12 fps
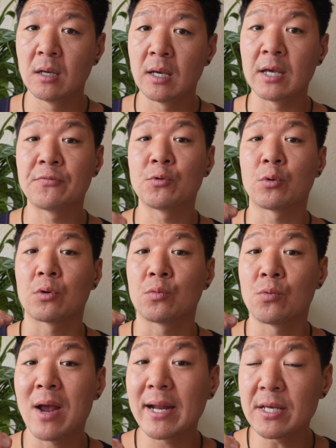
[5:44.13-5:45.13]
if you're
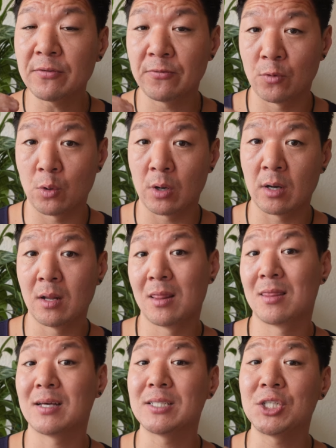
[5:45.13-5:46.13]
ready for
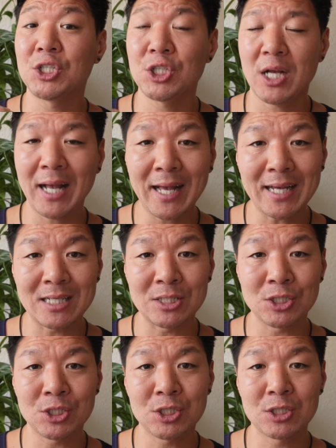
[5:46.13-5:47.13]
the
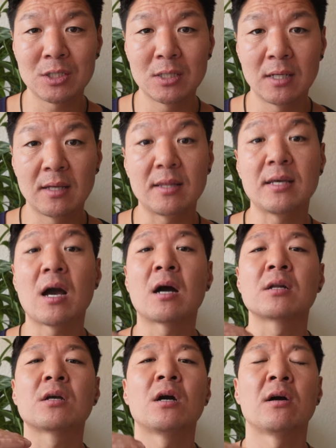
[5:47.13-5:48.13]
change, the
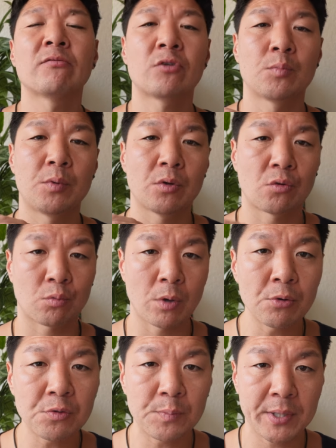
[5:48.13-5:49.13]
uncomfortable
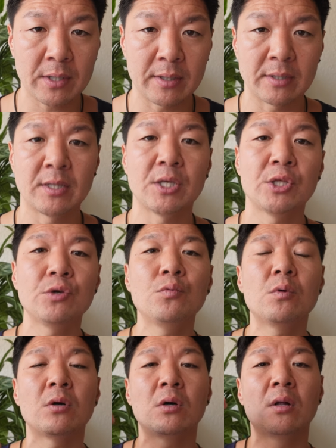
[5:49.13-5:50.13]
growth period that you
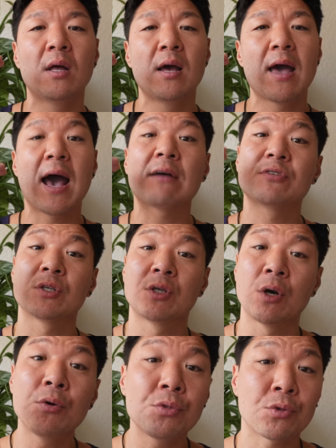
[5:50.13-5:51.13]
will have to
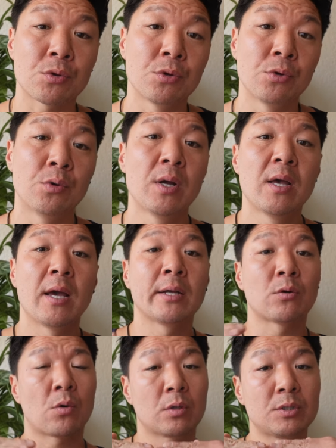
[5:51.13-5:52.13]
go through
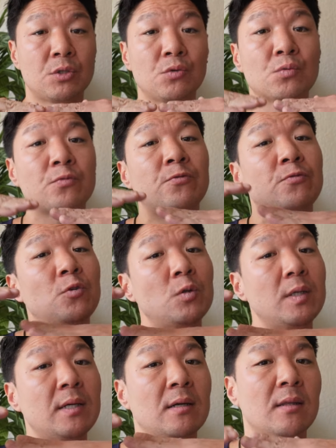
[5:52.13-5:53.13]
in order to
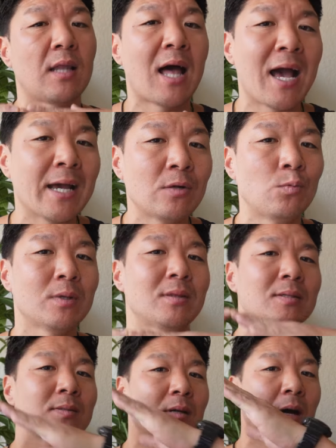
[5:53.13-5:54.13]
fully align with
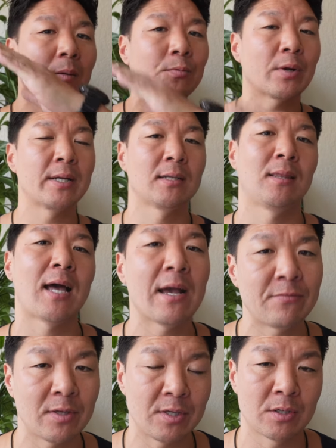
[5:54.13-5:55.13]
this upgraded
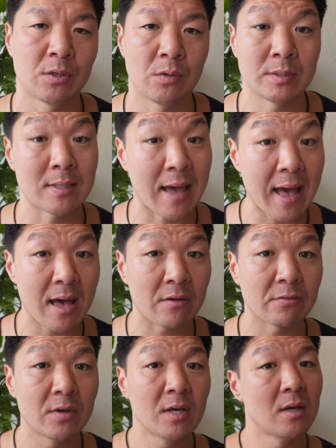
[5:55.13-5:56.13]
life that you're going to
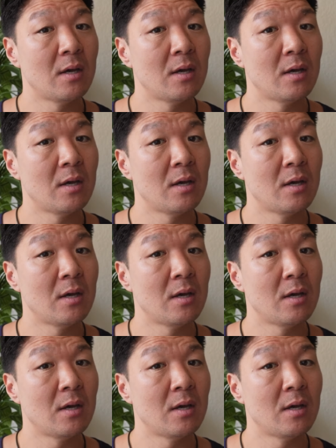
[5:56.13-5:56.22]
have.